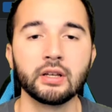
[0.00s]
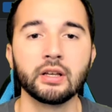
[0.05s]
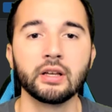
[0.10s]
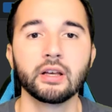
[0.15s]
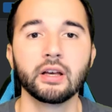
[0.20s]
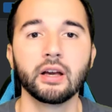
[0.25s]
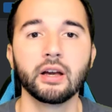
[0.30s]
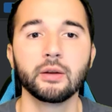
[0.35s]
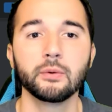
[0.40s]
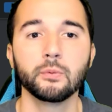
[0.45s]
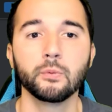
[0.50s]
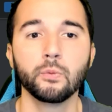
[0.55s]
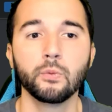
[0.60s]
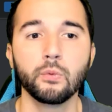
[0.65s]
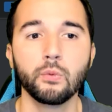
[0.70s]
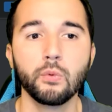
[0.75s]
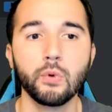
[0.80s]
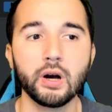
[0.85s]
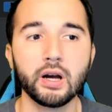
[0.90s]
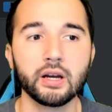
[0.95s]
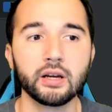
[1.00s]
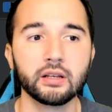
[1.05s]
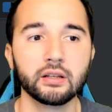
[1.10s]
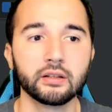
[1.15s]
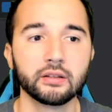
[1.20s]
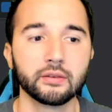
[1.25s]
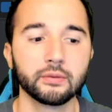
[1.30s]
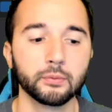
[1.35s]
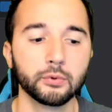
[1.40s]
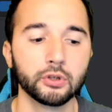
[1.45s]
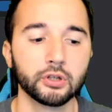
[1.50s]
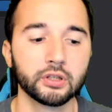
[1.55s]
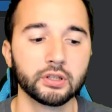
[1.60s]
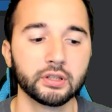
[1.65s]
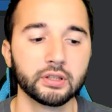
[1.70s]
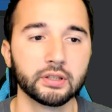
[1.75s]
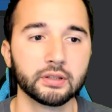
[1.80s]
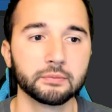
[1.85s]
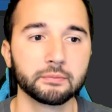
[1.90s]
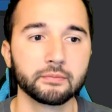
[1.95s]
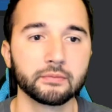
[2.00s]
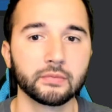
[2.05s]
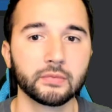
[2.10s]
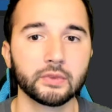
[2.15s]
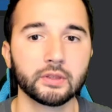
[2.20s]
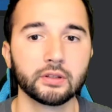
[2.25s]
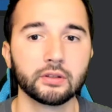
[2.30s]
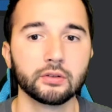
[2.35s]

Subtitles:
and while it's working, you